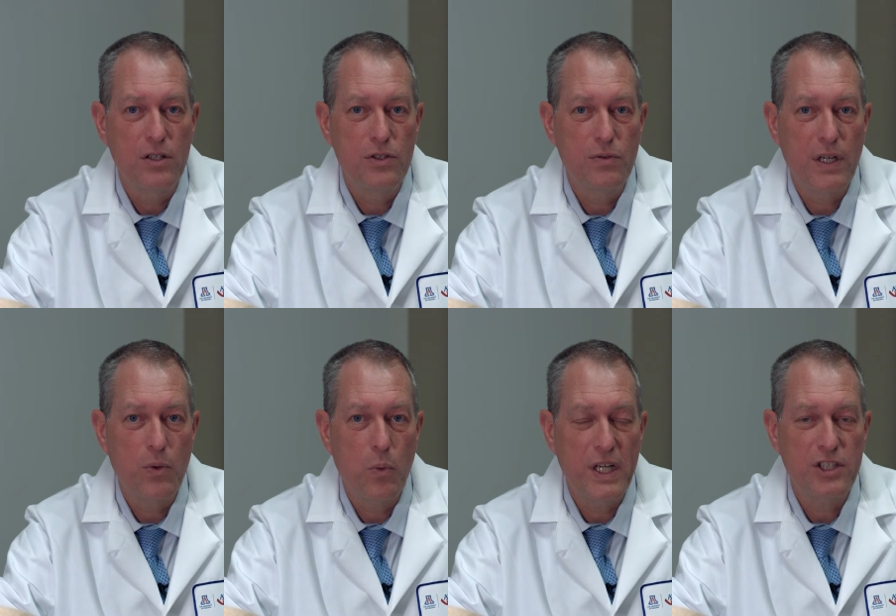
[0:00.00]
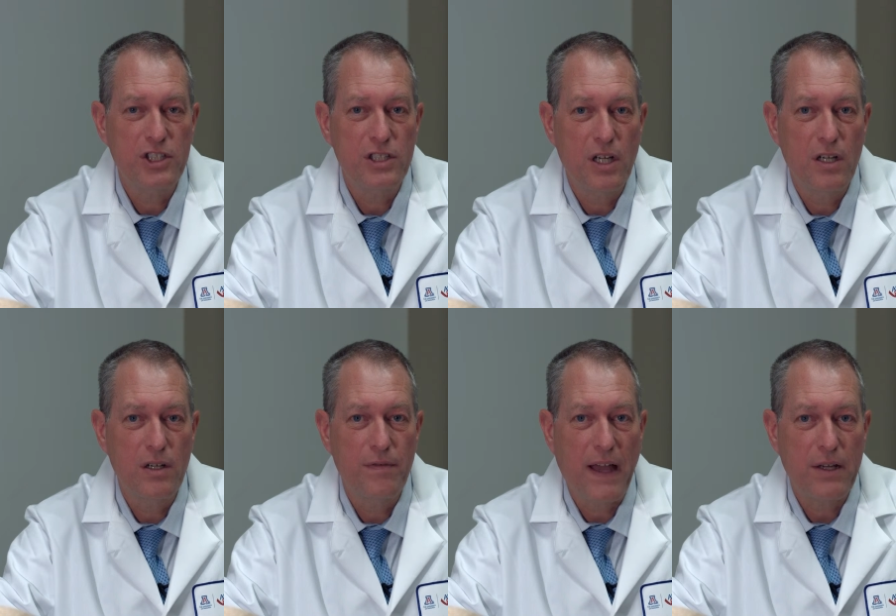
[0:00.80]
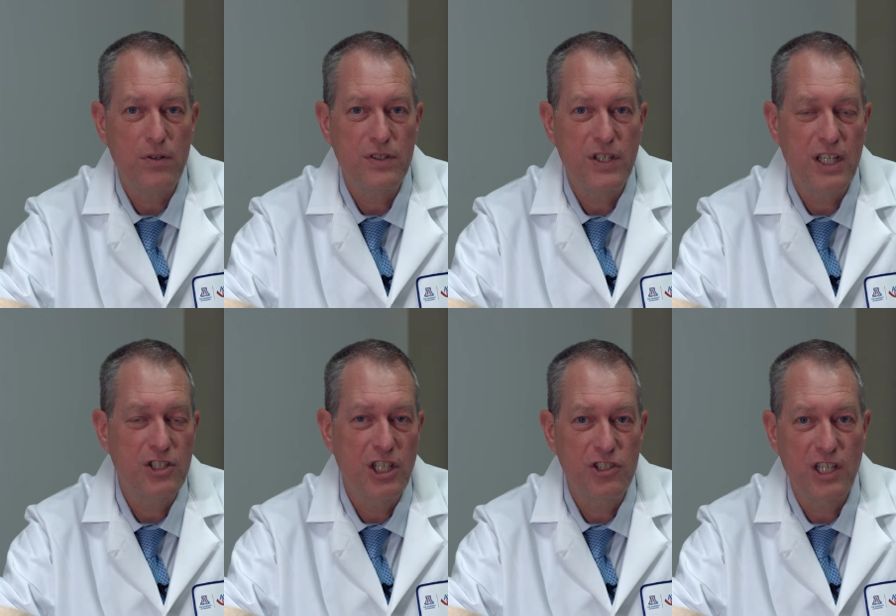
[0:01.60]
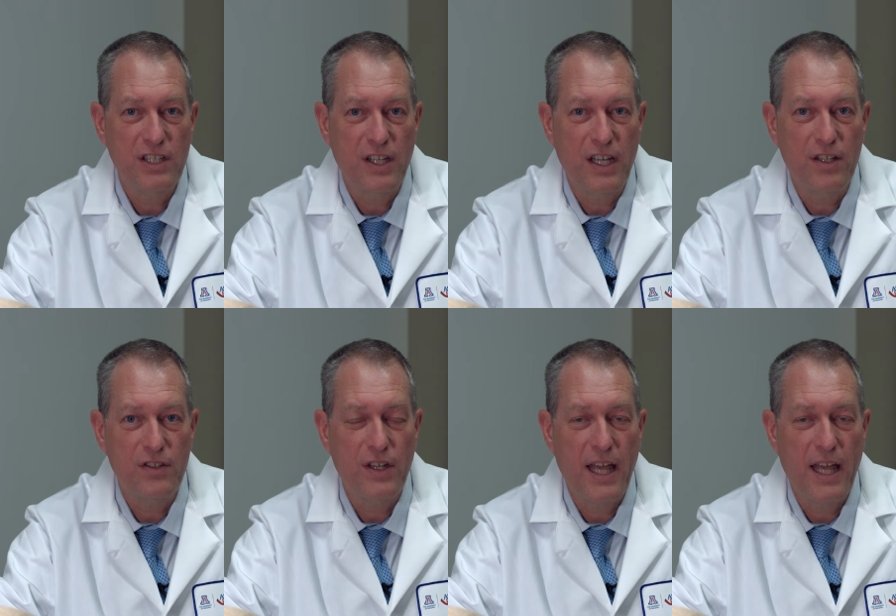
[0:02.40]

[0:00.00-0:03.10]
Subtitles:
during which faculty exchange ideas,